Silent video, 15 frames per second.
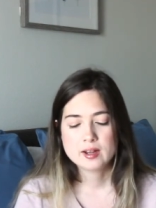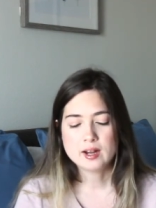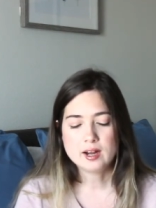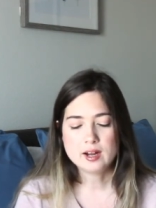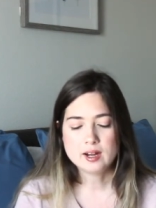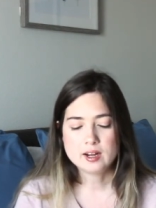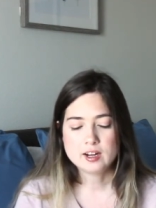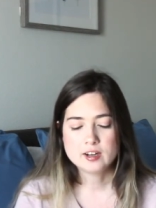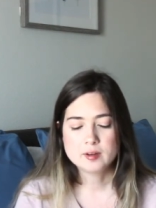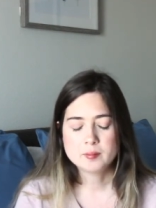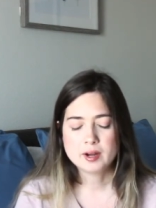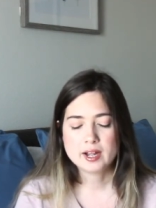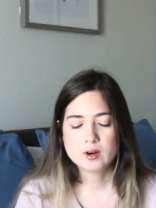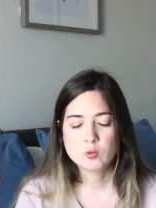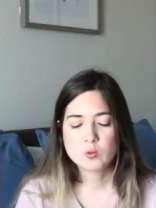
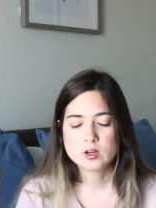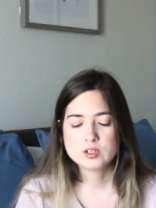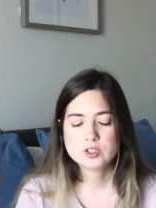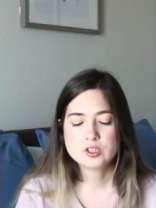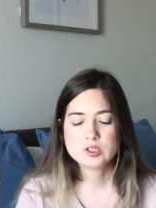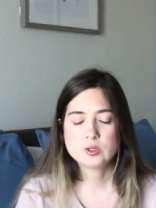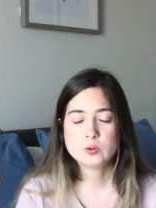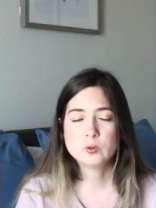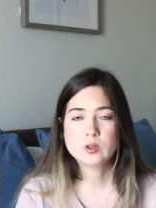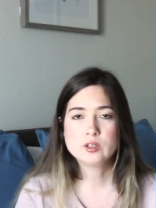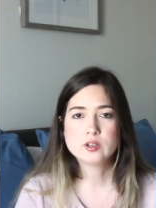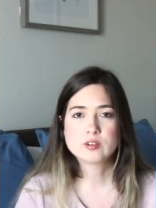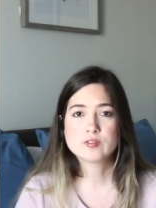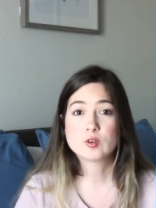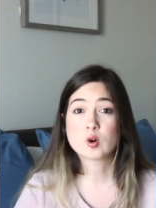I want to
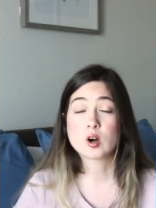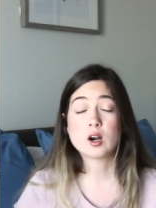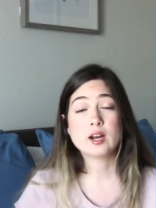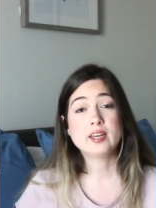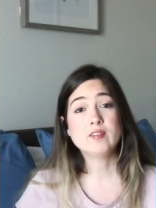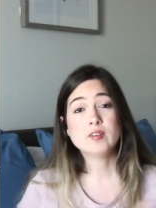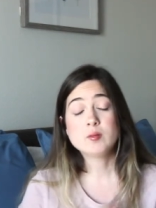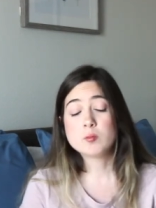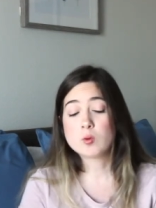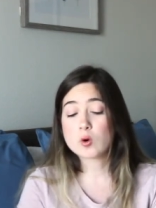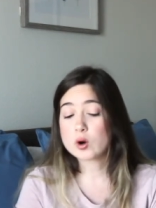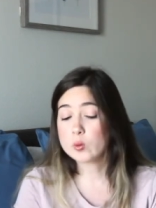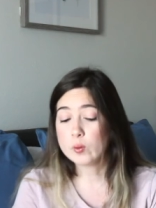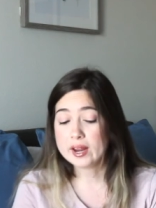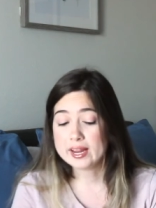look for even
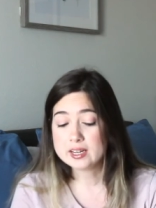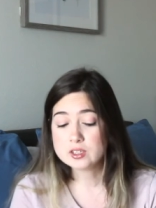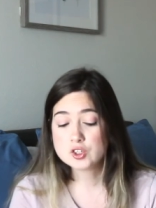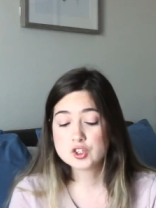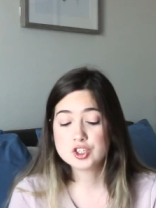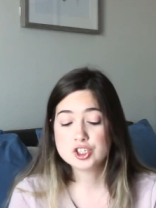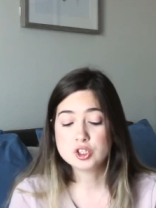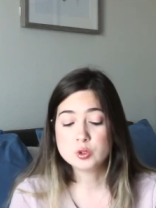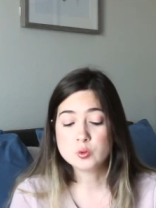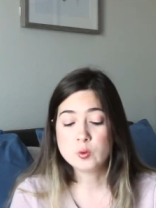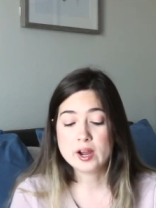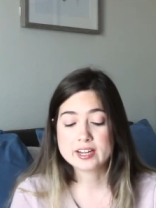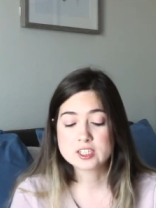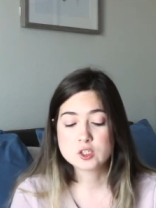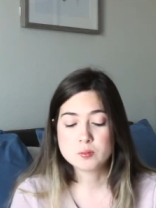more ways to
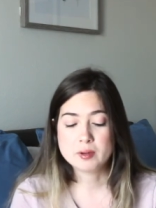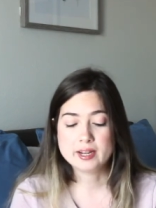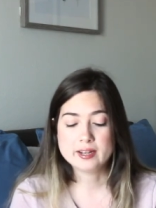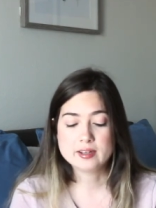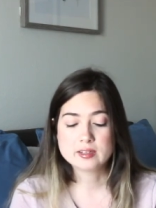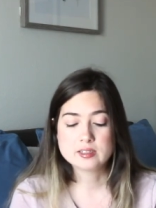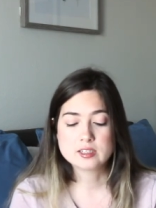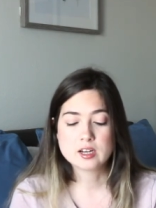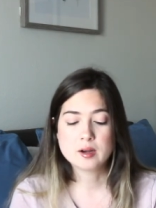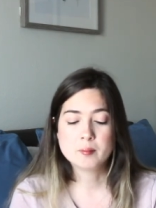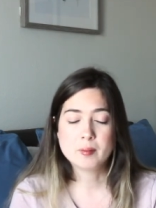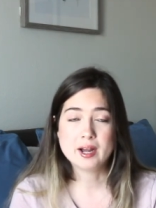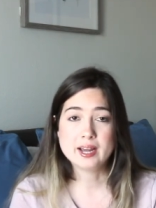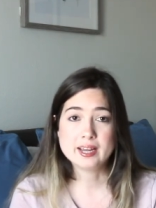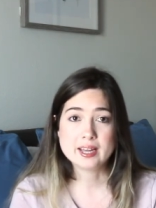expand
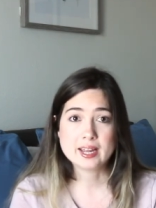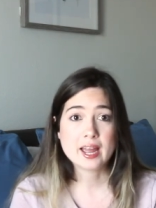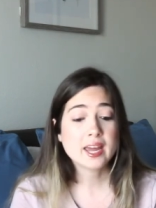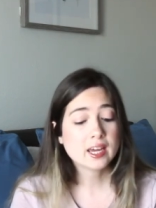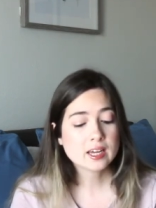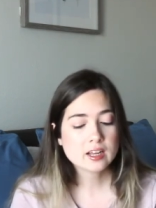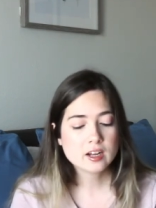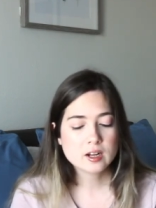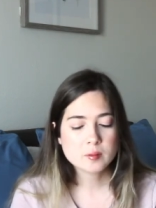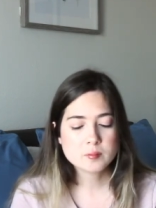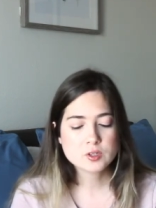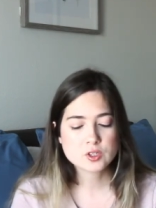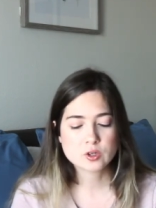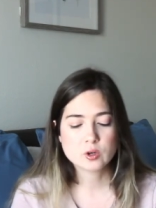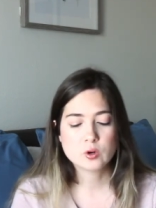my income,
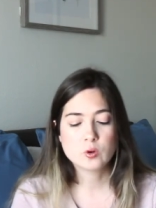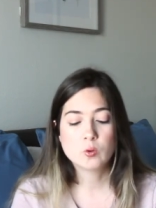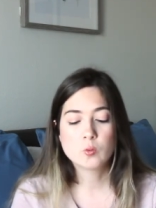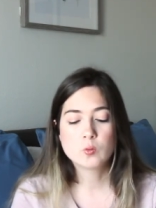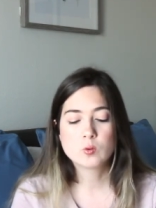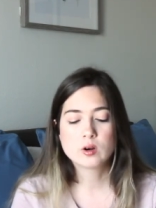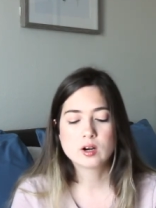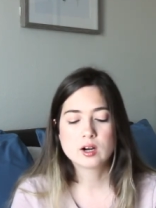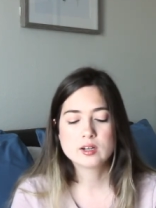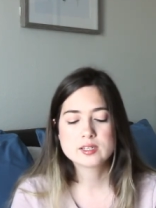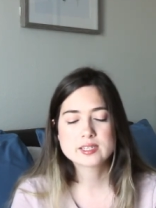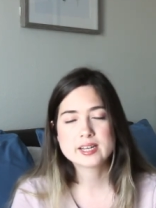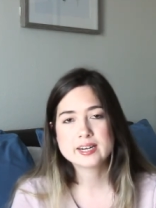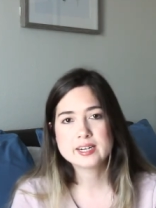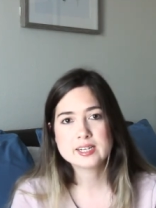so
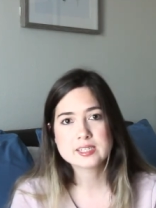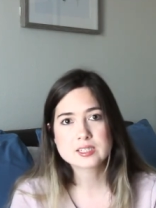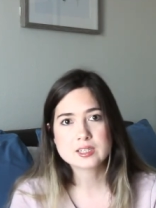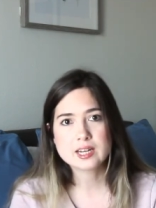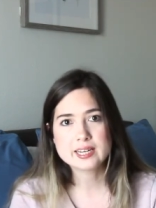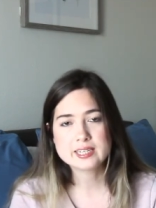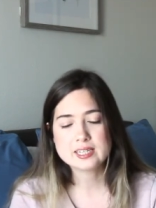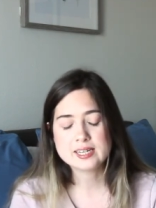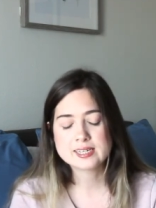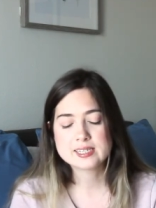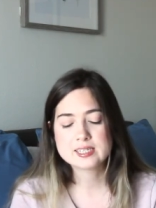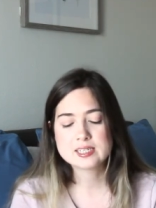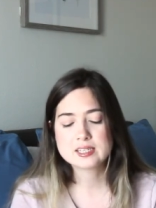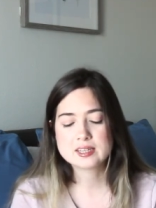side hustle ideas,